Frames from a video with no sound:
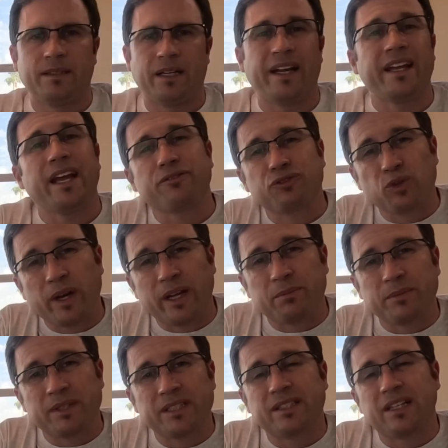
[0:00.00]
I have to
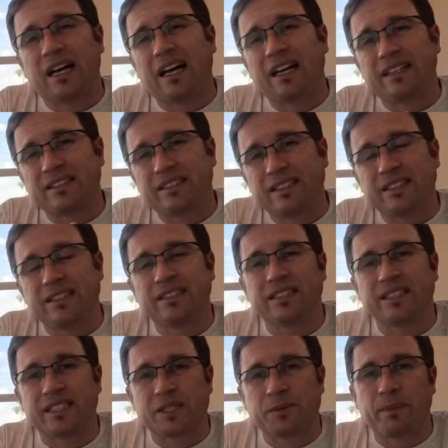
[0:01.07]
admit, I didn't
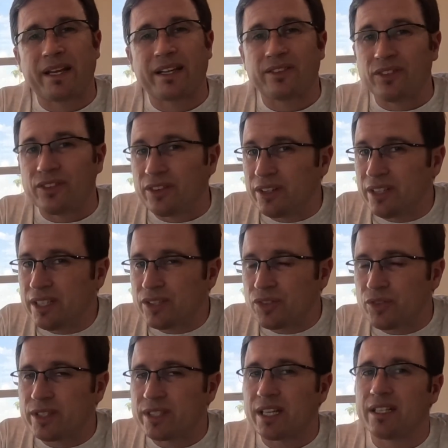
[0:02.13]
expect these
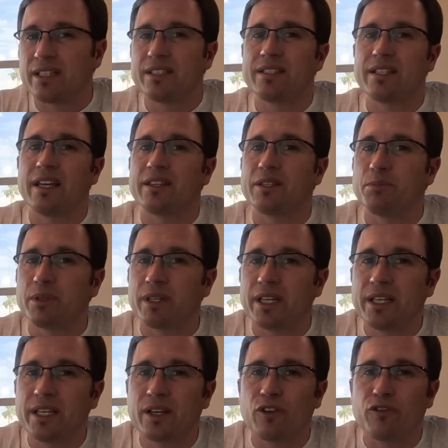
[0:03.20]
results at the
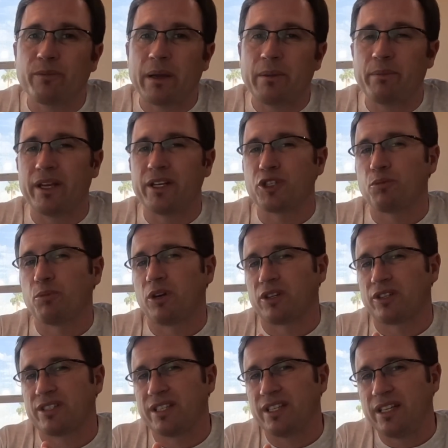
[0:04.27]
beginning of my
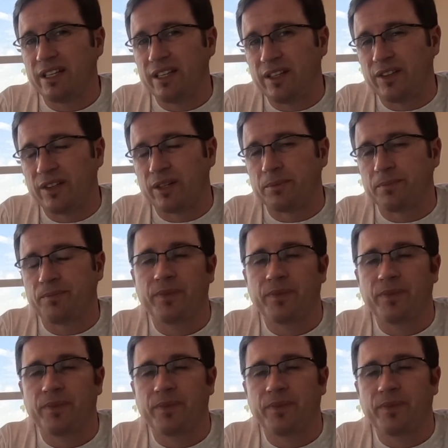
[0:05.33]
benchmarks either.